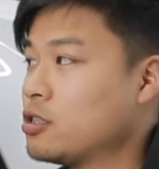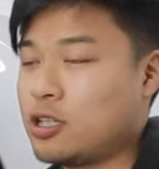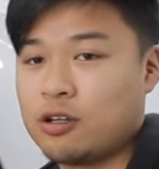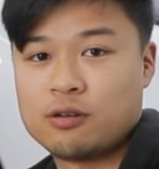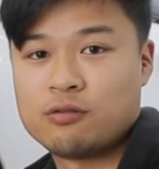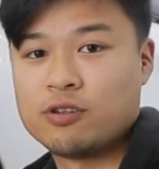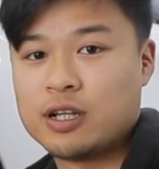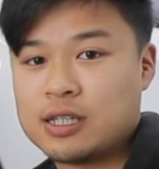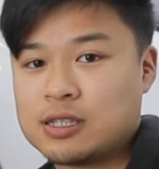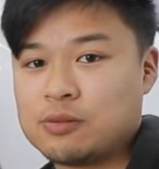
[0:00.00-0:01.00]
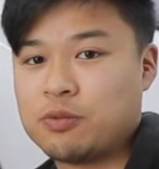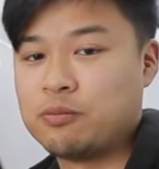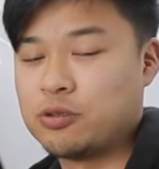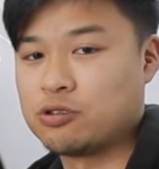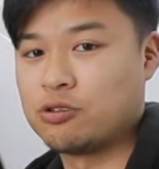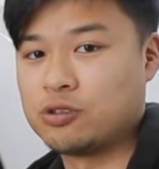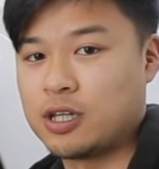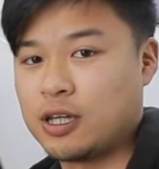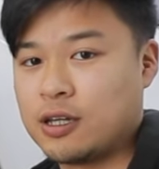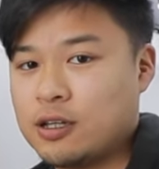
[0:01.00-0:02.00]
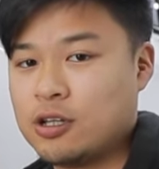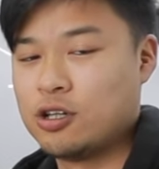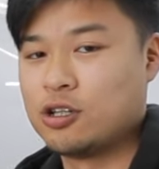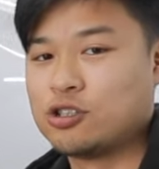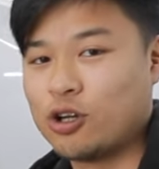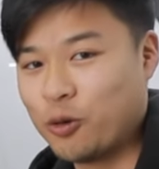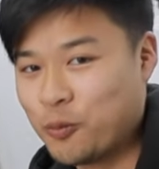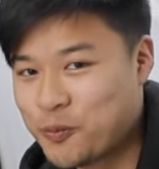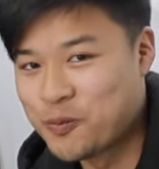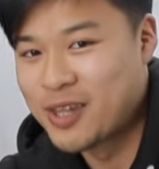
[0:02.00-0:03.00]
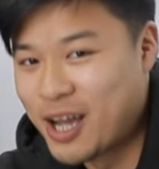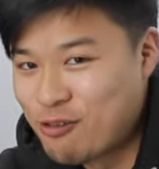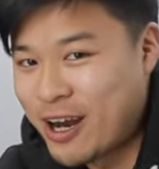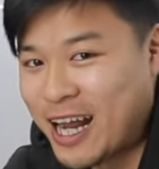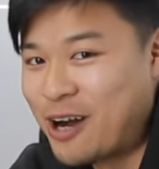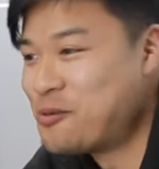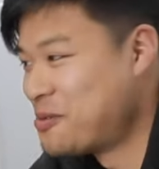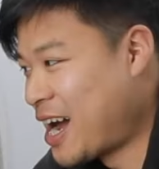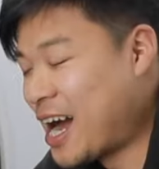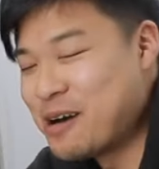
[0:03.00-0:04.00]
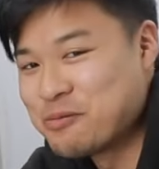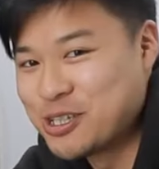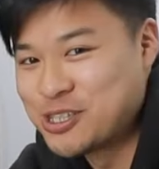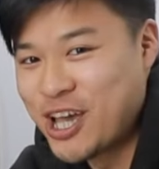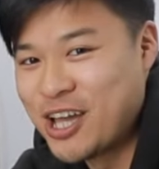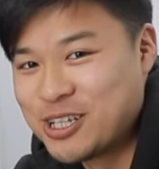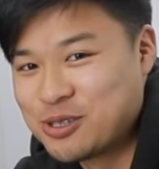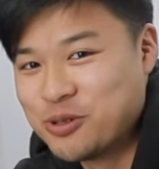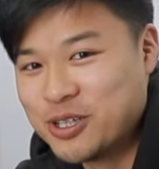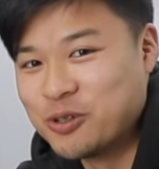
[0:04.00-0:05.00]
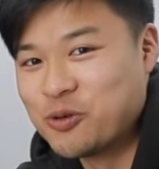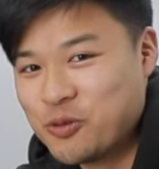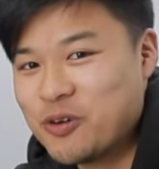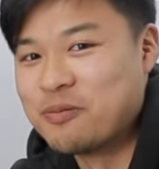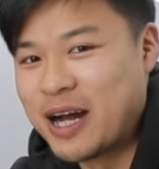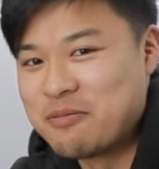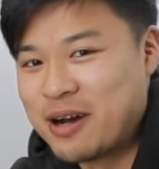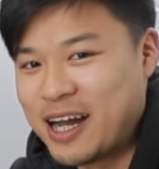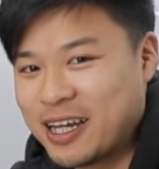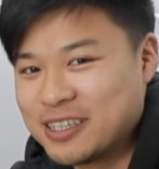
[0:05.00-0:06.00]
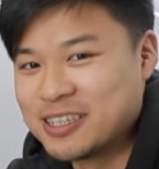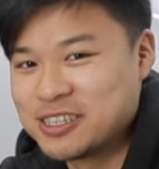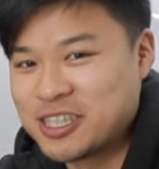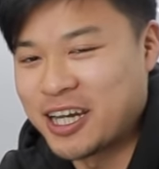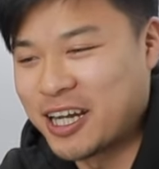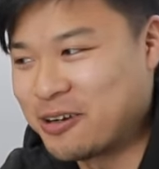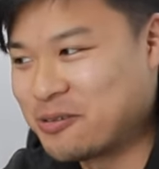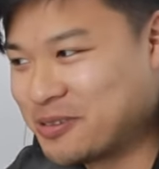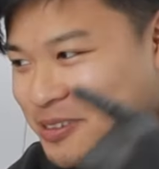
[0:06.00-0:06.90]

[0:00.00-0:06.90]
to release this bumper screws here. So right now, I'm going to turn this wheel with my mind. Check it out.